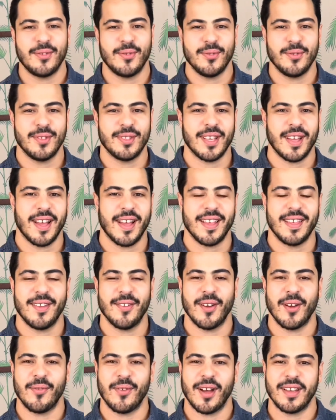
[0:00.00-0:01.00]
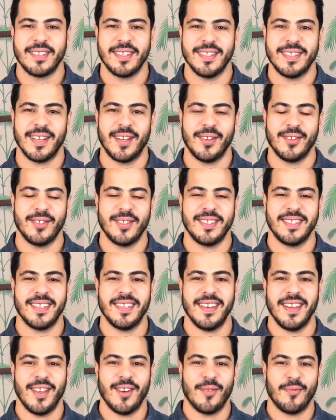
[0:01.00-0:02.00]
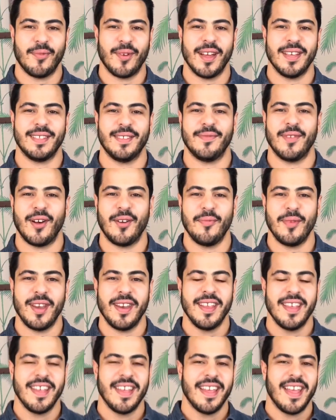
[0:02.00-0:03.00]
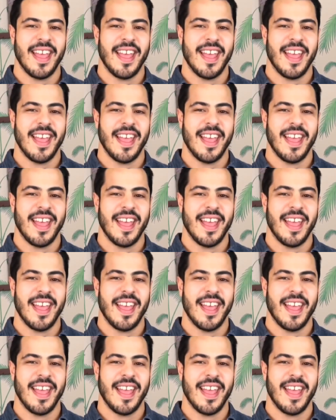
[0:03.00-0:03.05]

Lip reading: who's here at ROSS Intelligence and Enterprise Development,